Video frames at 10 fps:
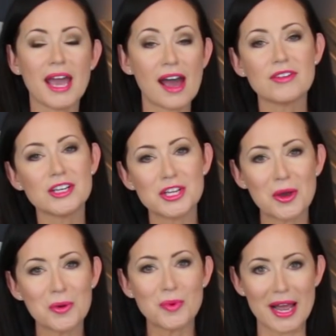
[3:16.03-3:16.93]
we have our
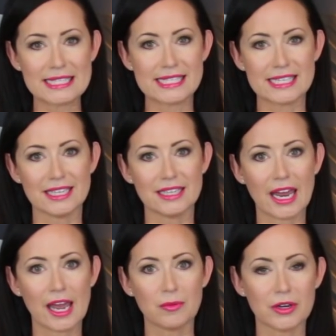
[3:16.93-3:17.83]
dough resting
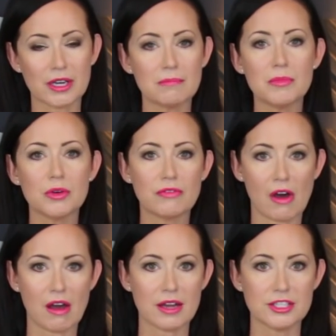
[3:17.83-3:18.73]
and we're gonna move
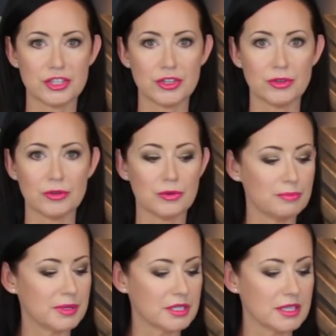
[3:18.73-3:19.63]
on to
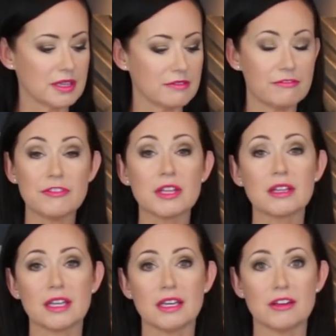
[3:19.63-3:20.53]
building the
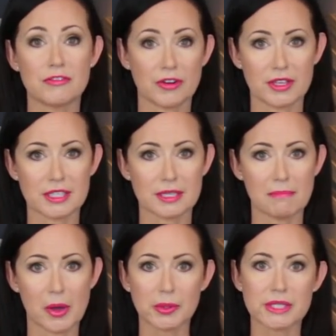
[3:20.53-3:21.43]
filling for the
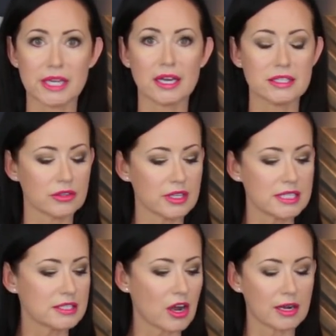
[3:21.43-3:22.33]
samosa. So
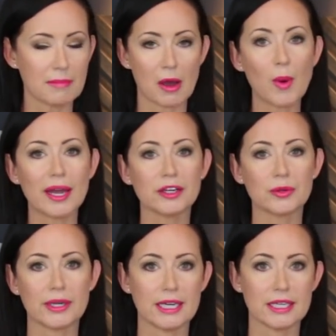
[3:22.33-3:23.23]
let's talk about what
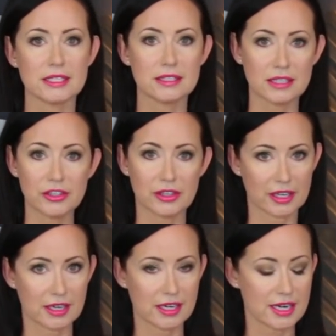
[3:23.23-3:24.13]
ingredients that you're gonna